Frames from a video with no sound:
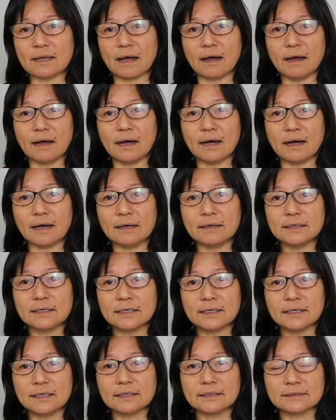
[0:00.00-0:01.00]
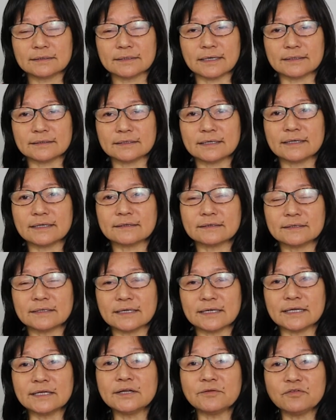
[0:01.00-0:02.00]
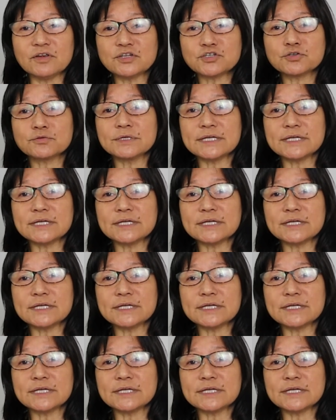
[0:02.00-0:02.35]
that the individual